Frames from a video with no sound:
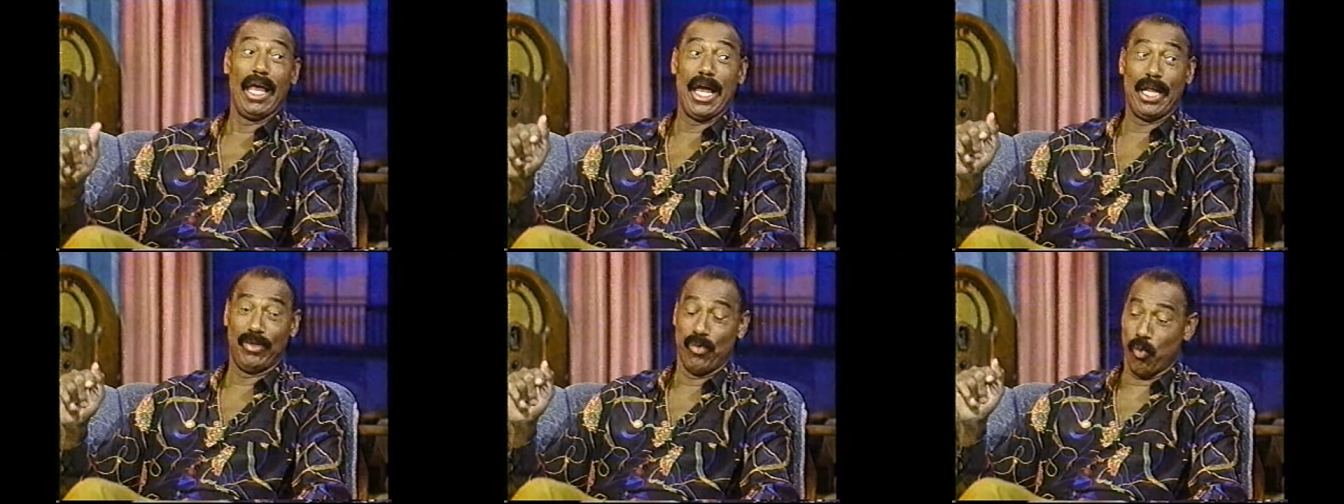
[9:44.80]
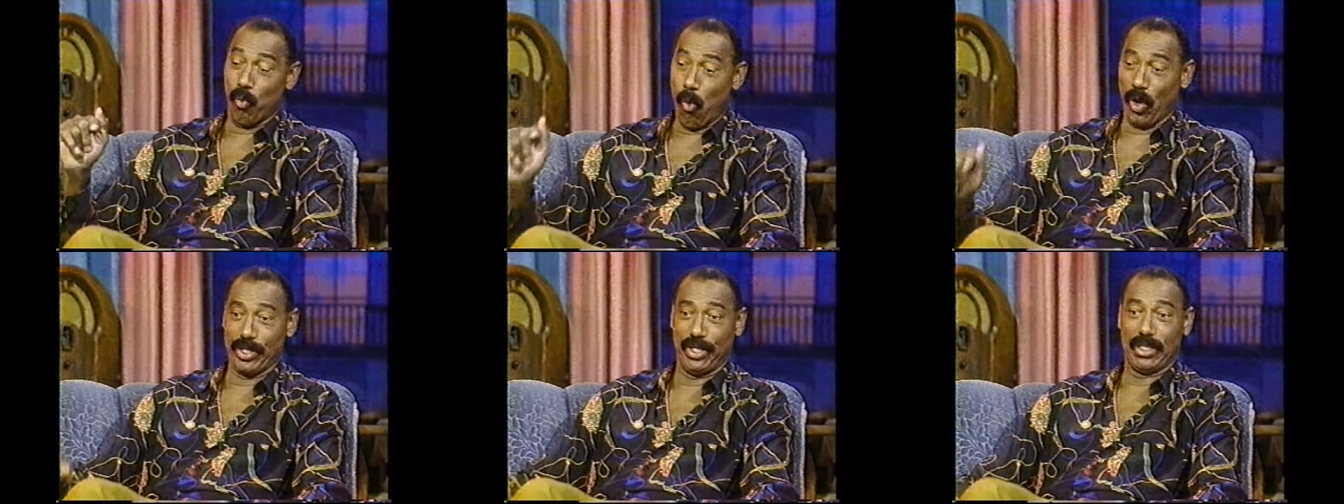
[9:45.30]
and
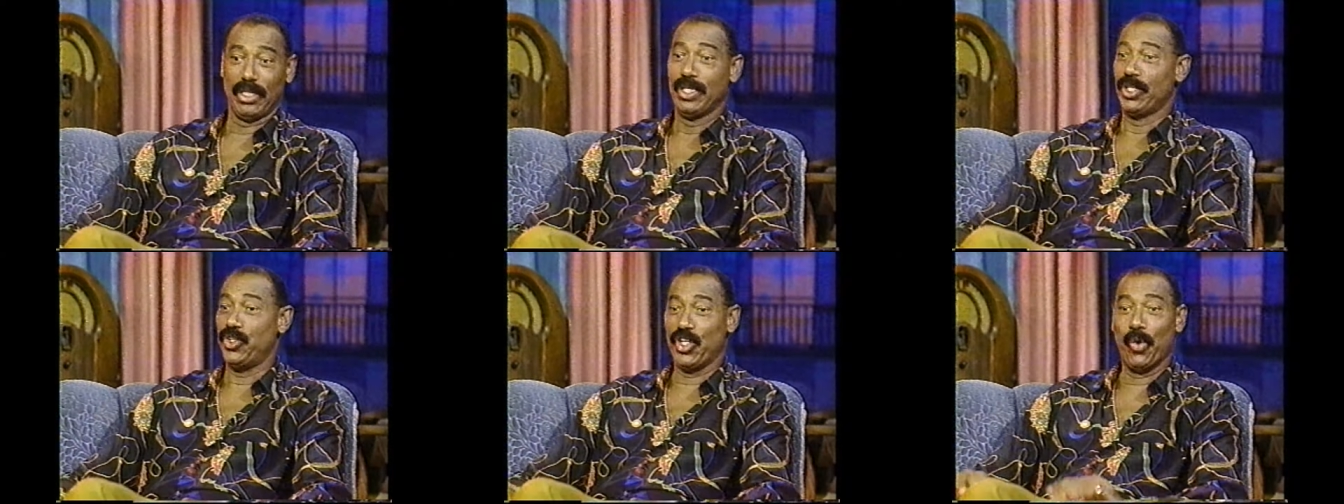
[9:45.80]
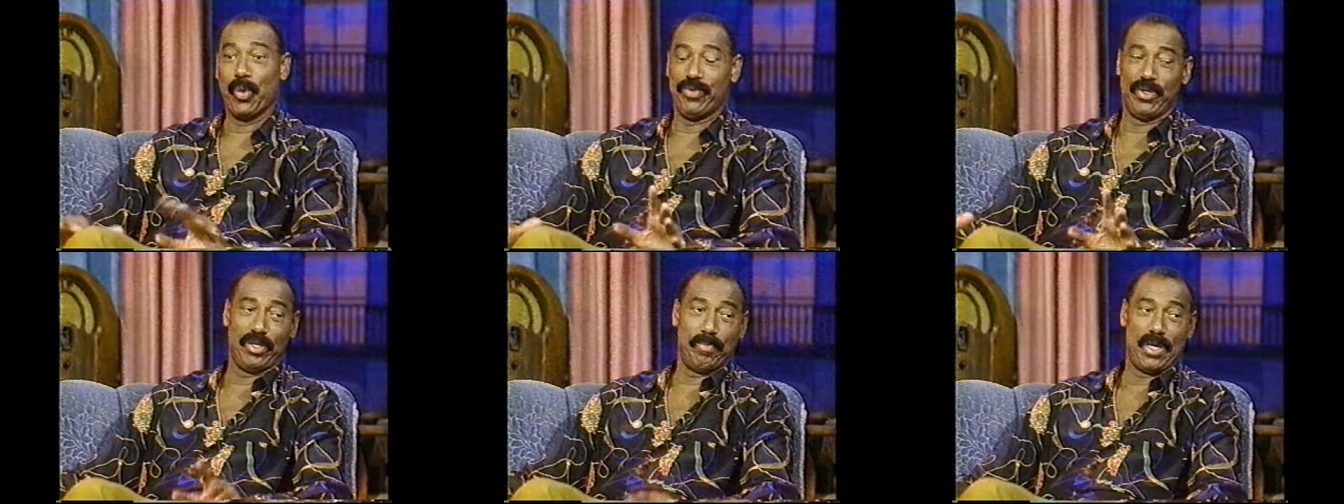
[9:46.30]
wanted it. No
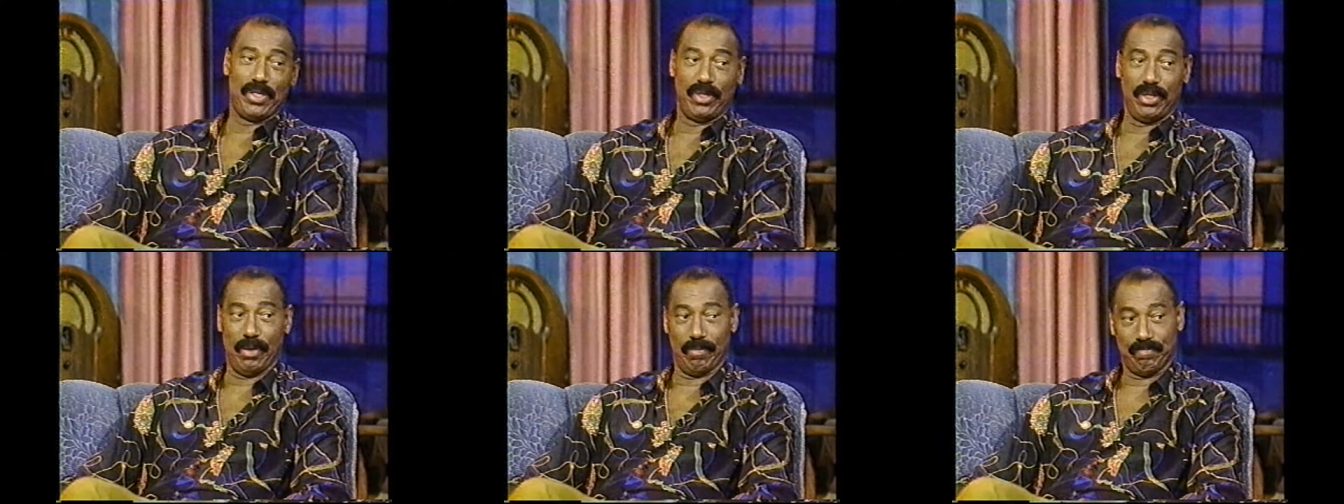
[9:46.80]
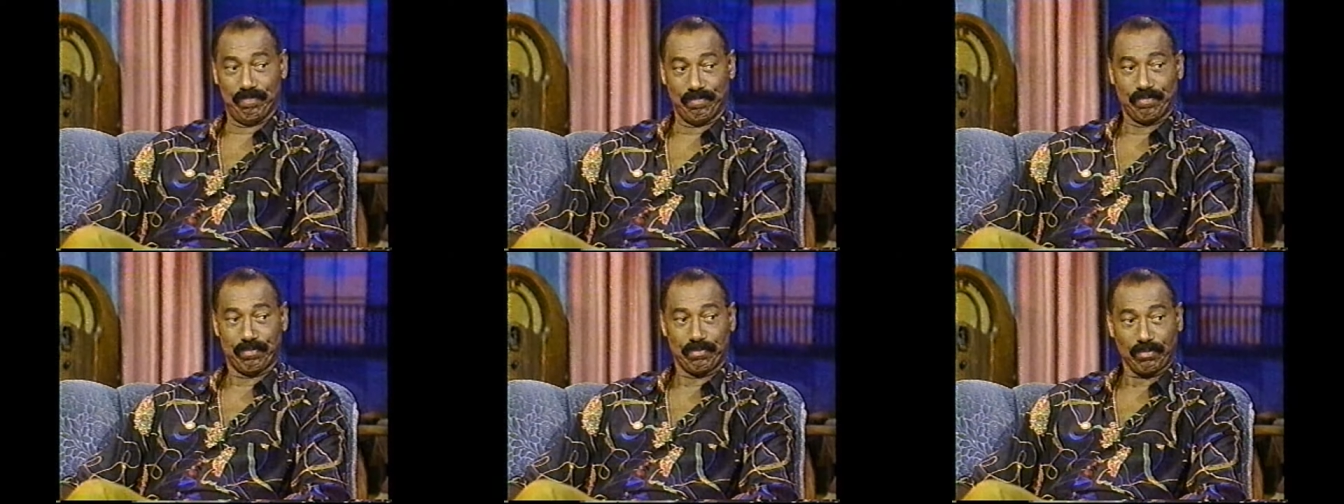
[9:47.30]
one did it better than him.
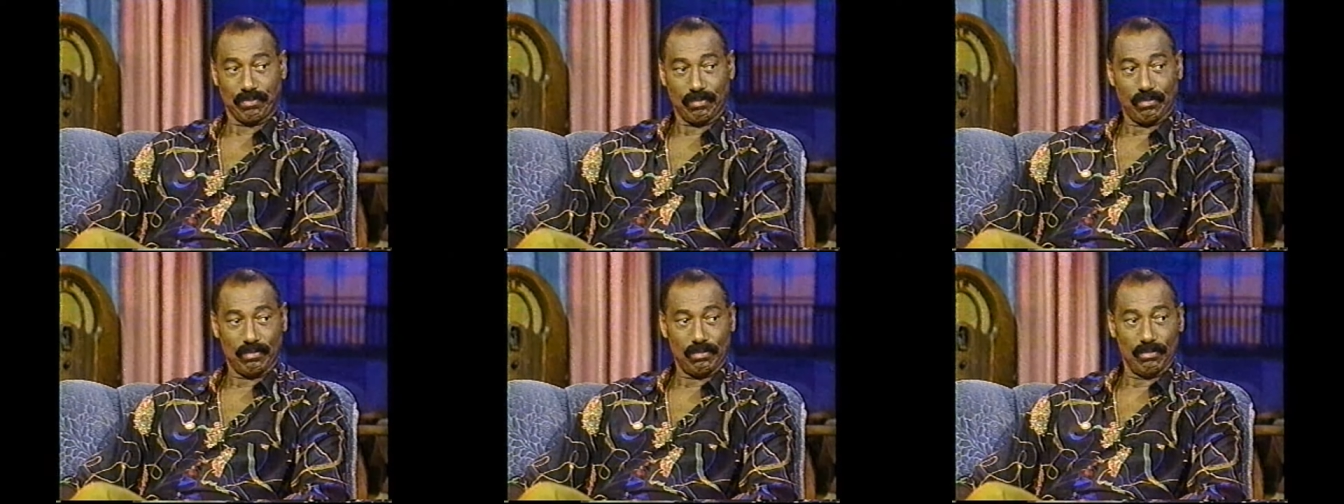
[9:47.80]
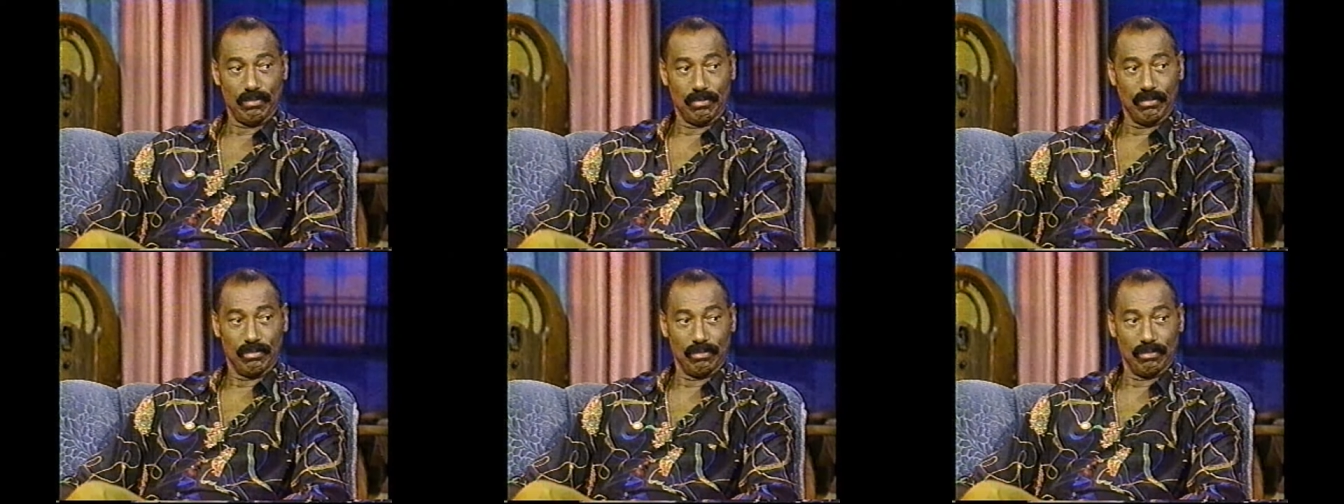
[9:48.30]
Here's what became